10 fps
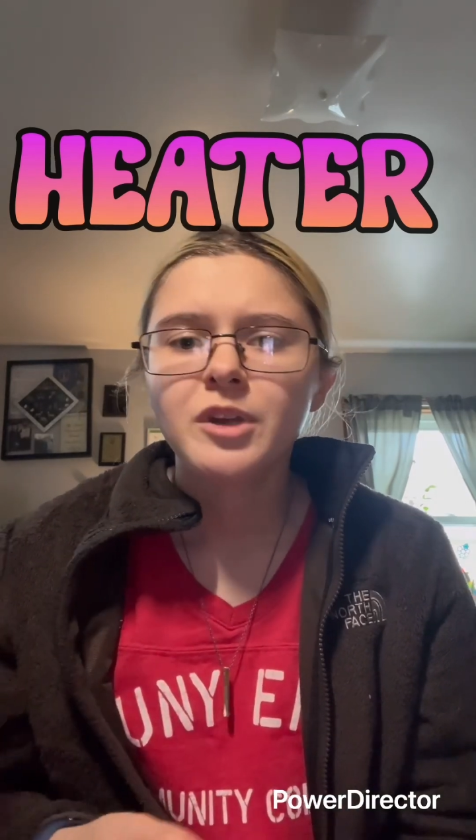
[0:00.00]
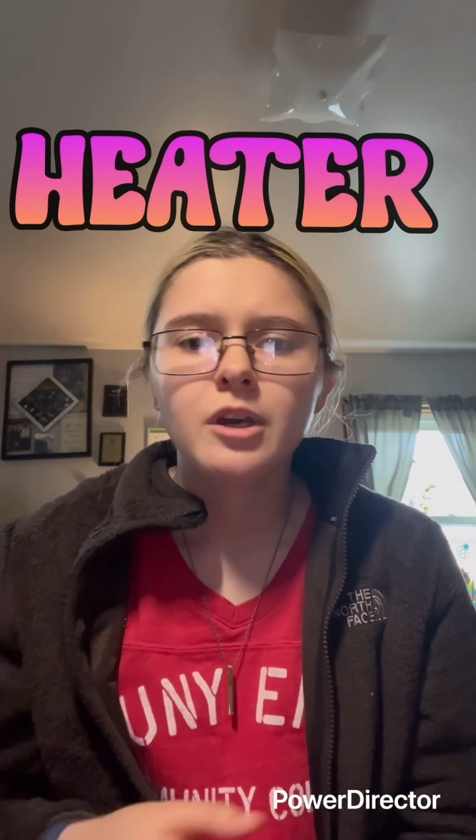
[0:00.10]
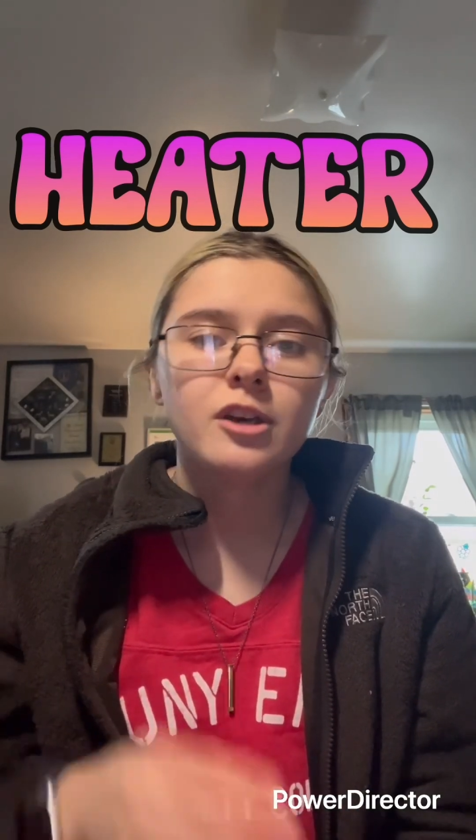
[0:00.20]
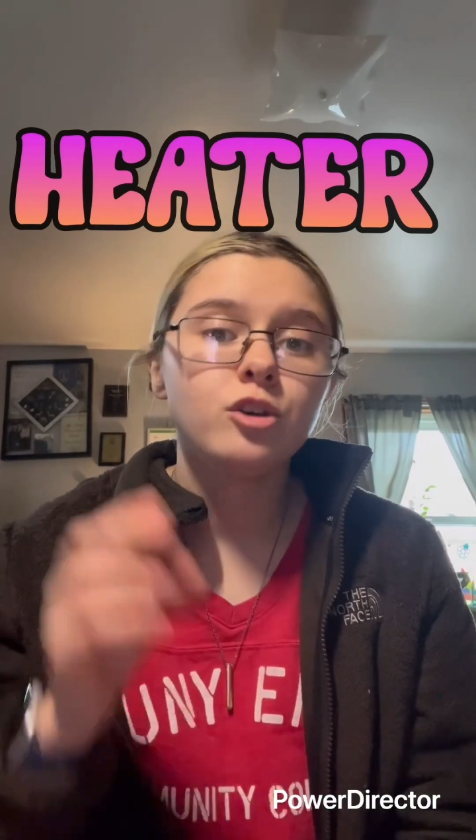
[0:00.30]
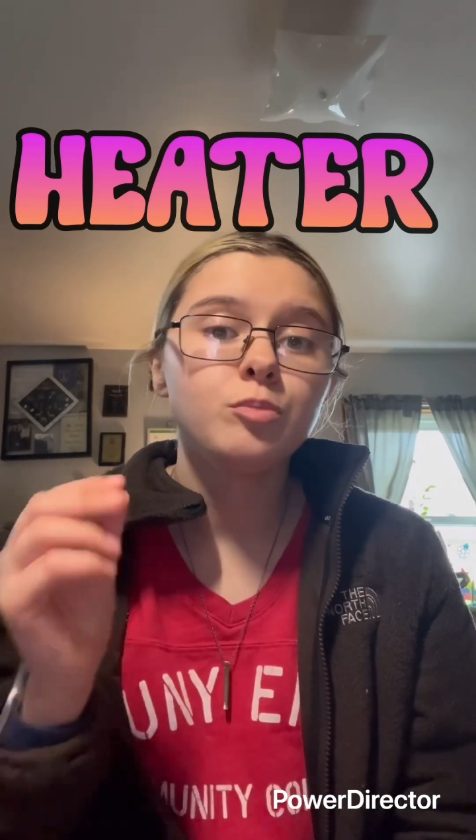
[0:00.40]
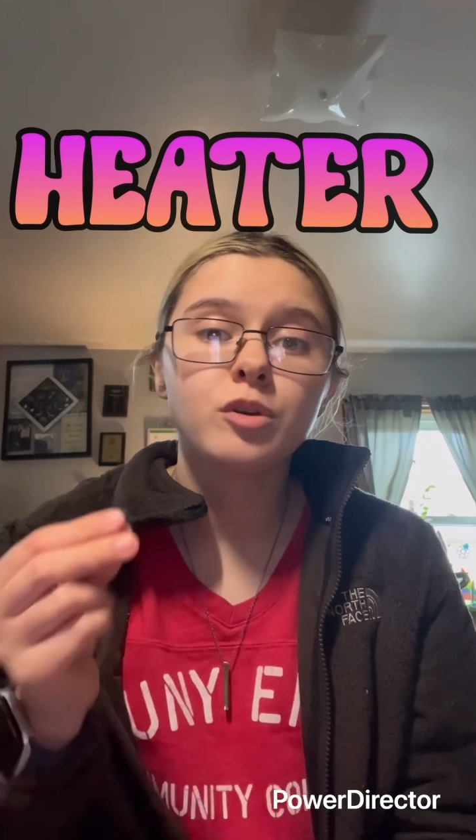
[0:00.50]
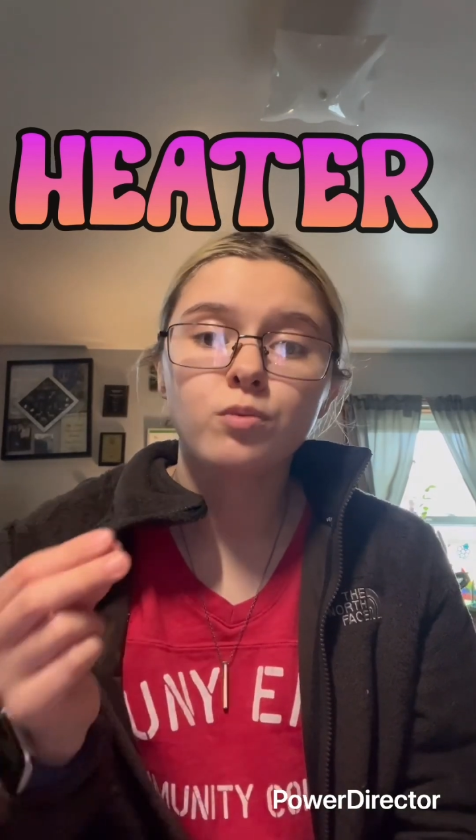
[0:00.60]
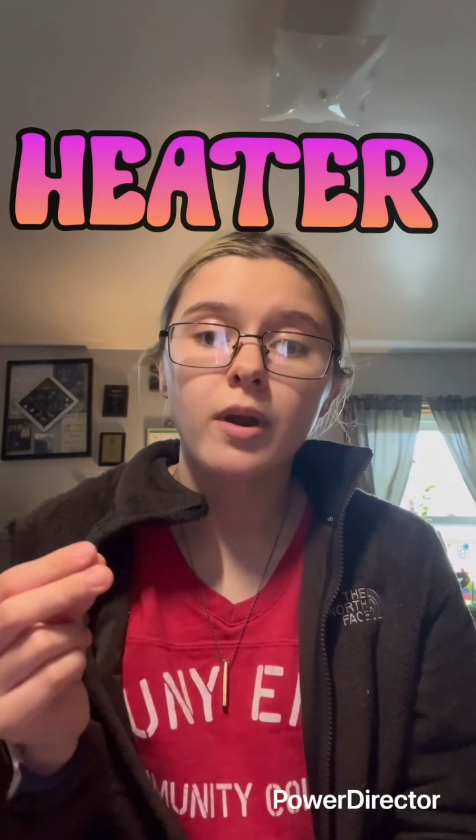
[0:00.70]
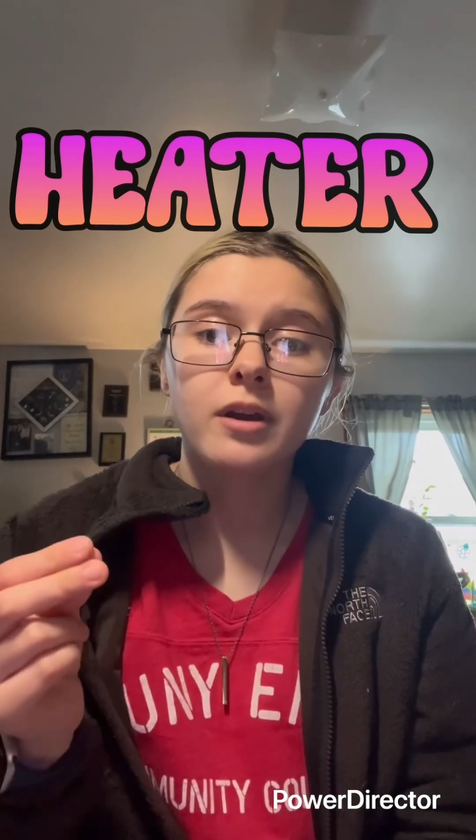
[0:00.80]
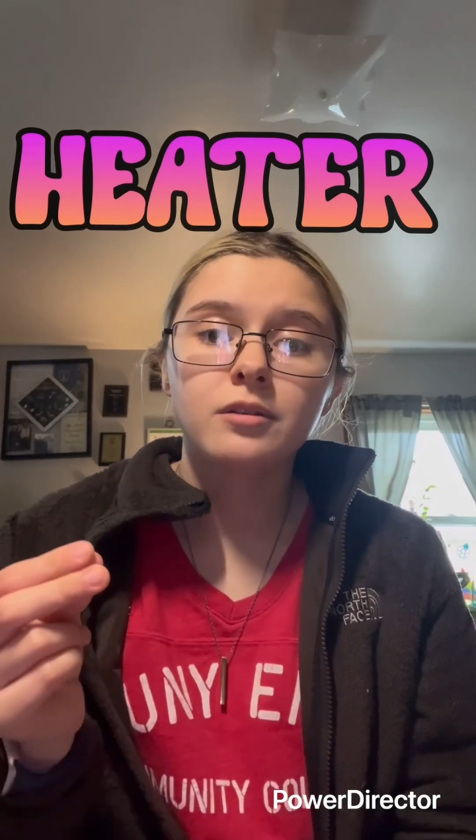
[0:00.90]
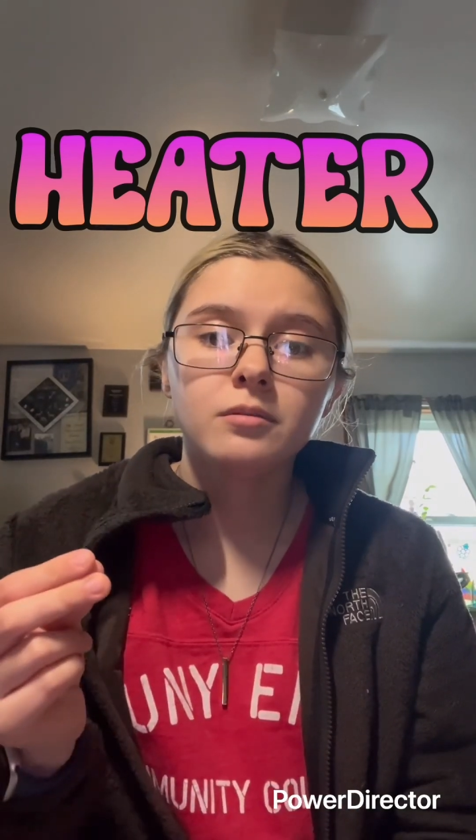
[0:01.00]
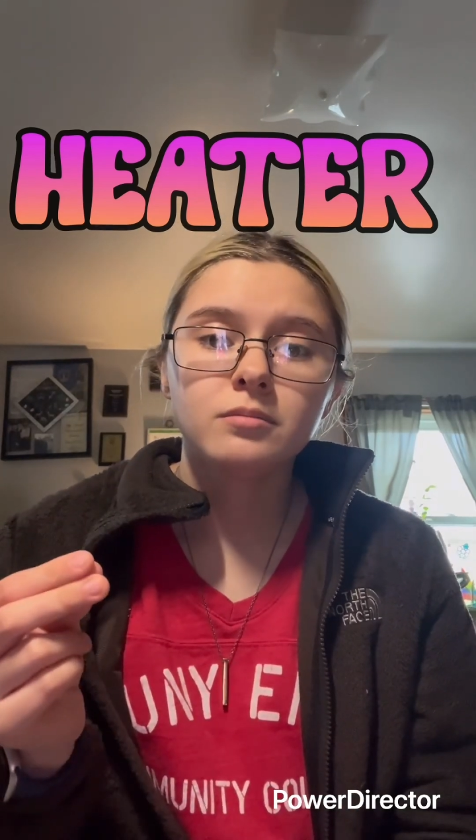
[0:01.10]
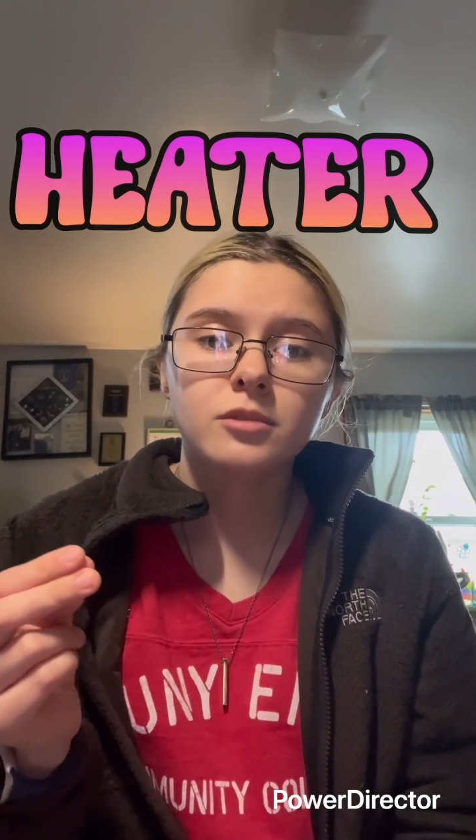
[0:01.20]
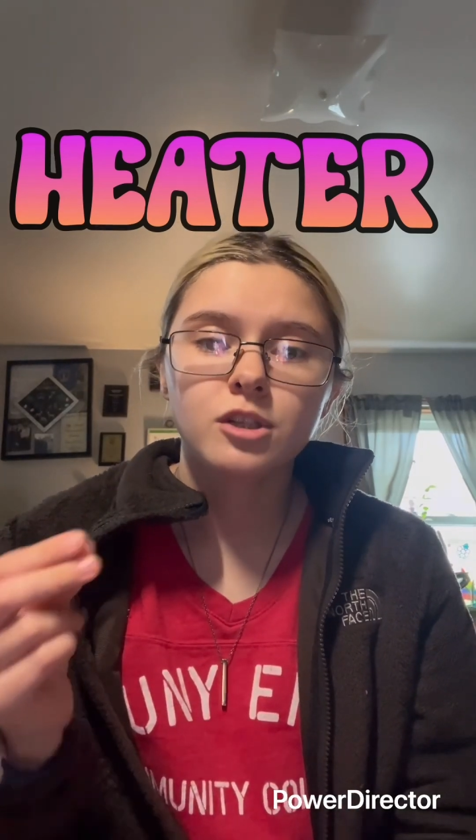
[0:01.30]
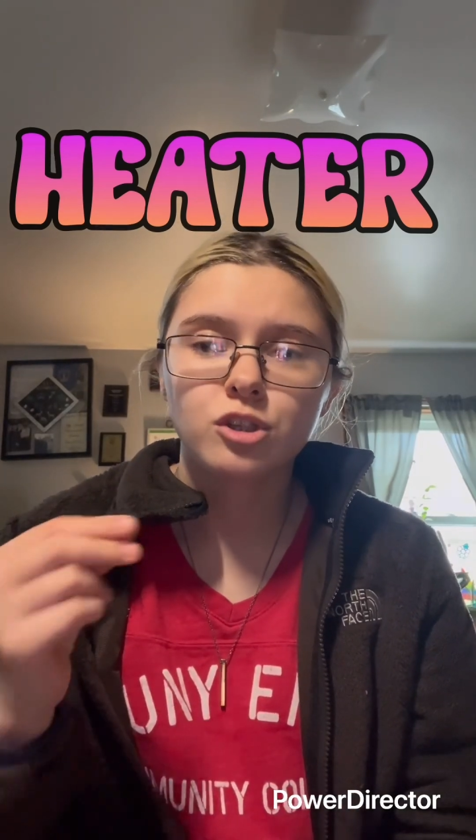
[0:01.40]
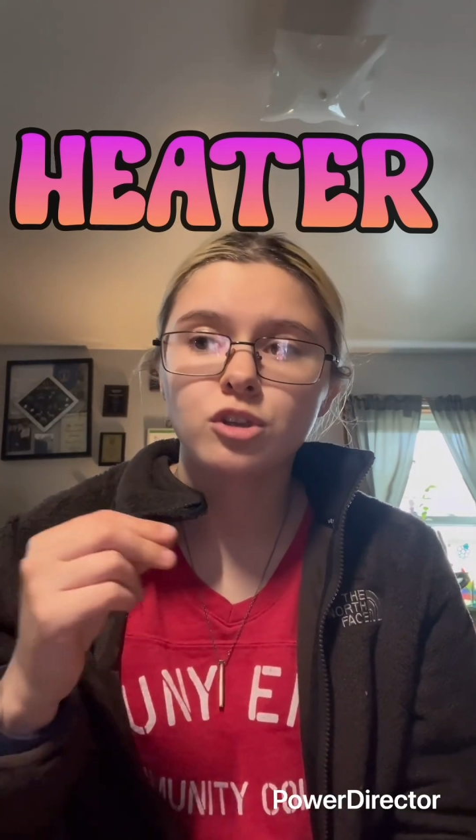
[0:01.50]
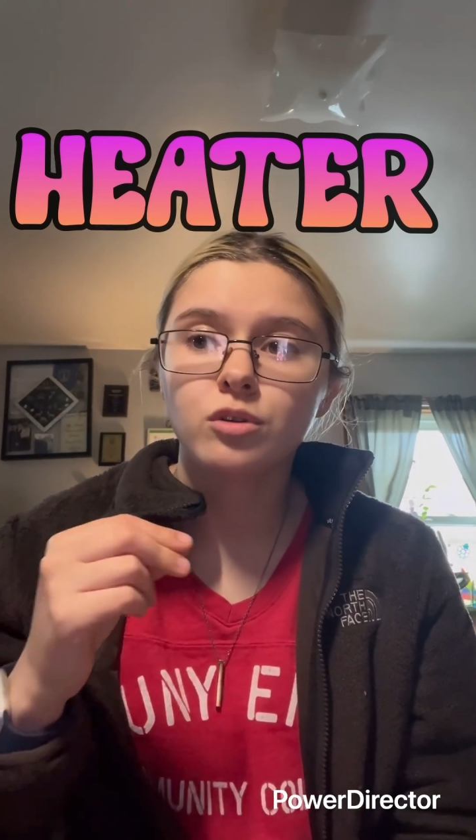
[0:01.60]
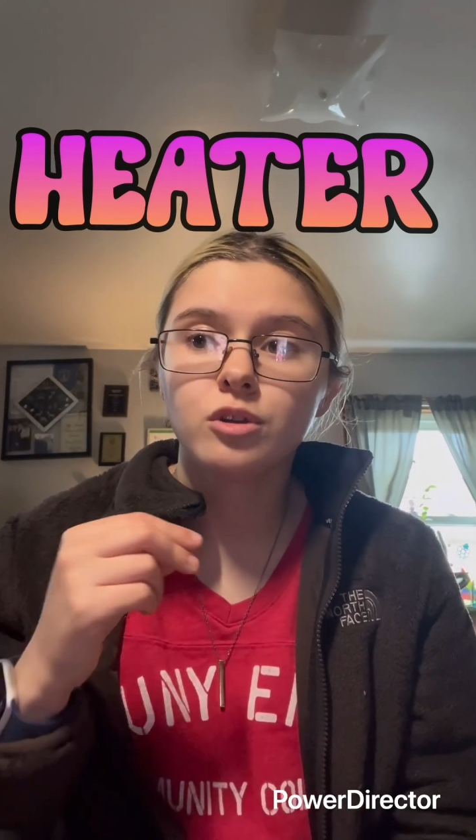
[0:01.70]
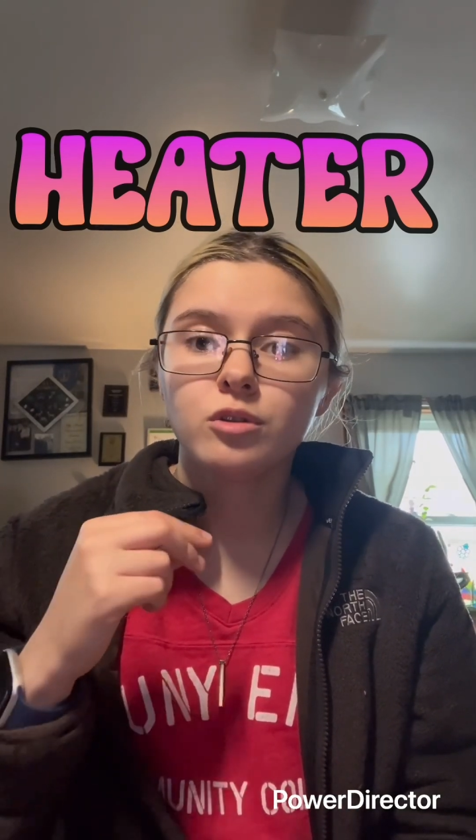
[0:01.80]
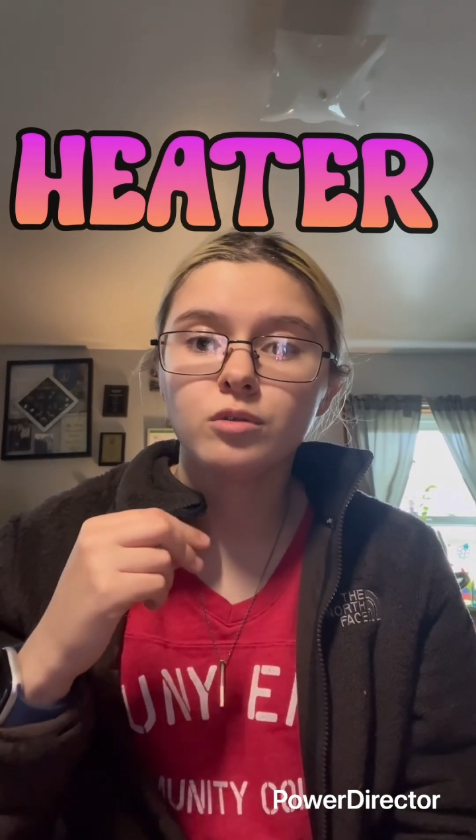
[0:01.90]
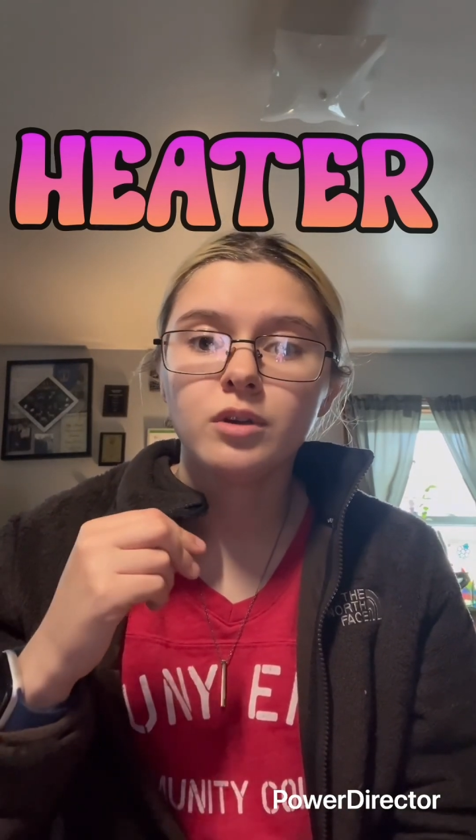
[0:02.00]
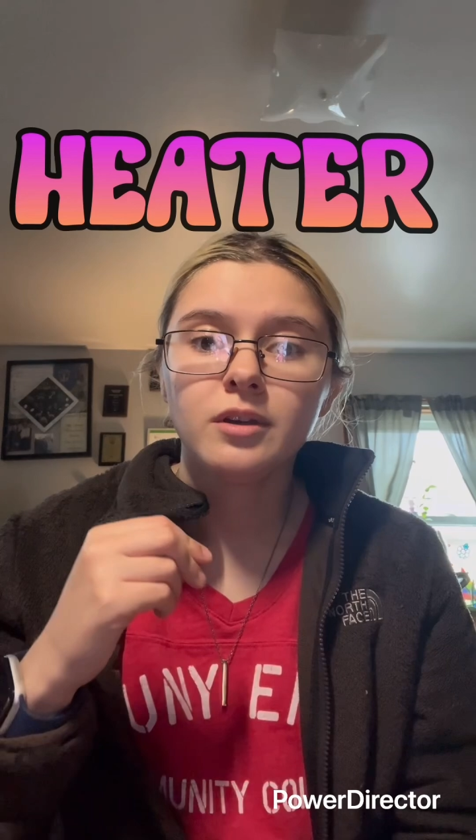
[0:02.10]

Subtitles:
It'll be red to show you